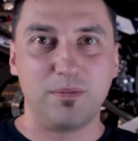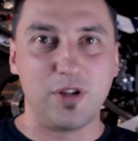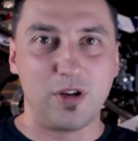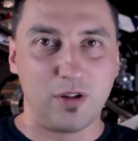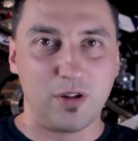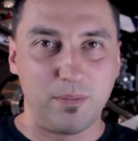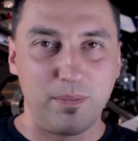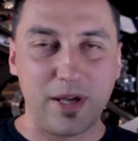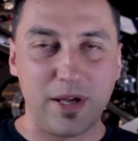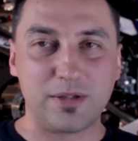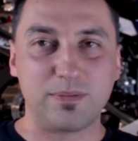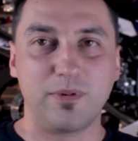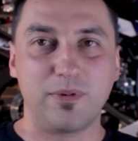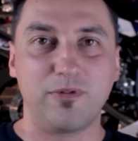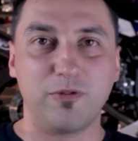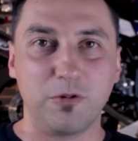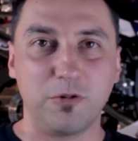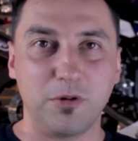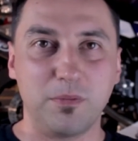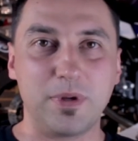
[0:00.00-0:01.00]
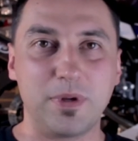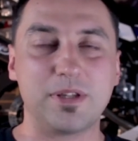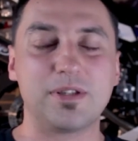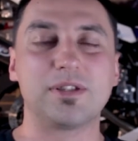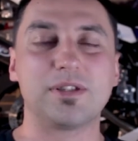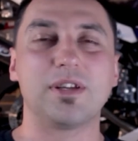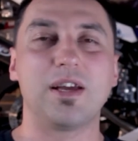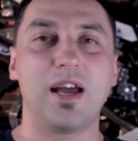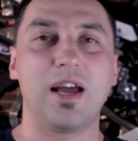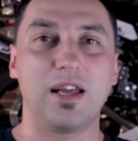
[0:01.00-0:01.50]
The best
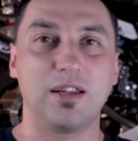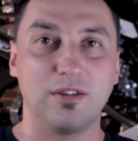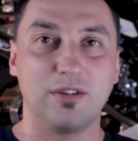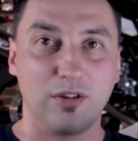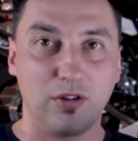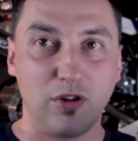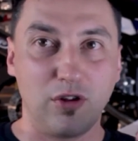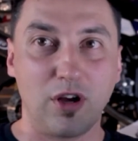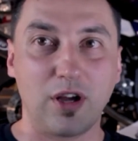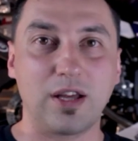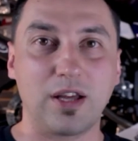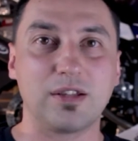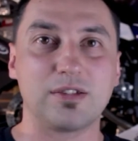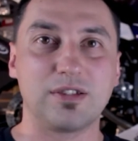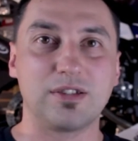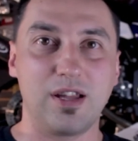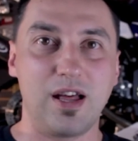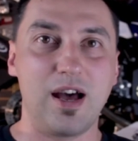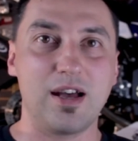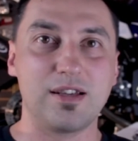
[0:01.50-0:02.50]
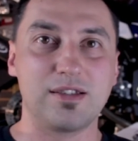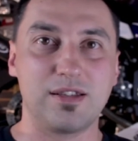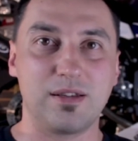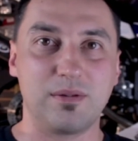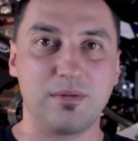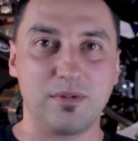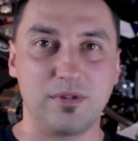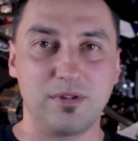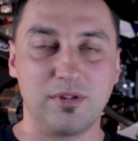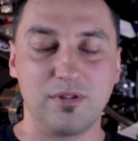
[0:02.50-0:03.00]
performance and the longest
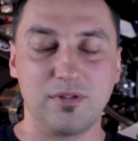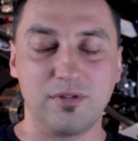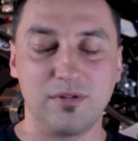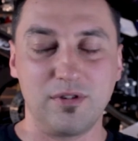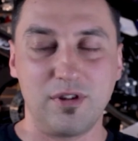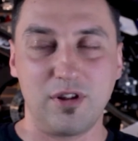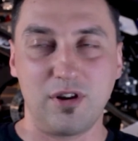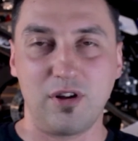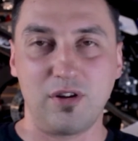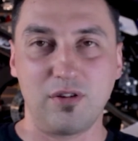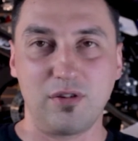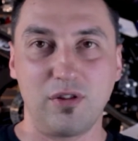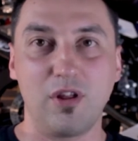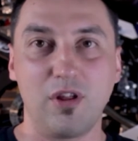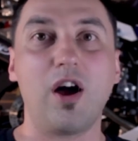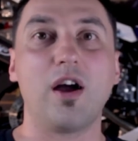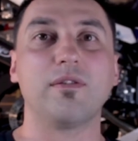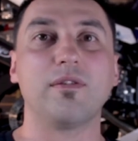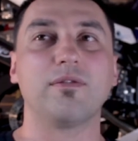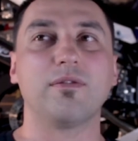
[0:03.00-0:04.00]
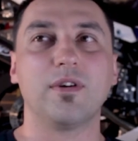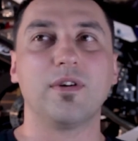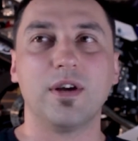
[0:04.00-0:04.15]
lasting life.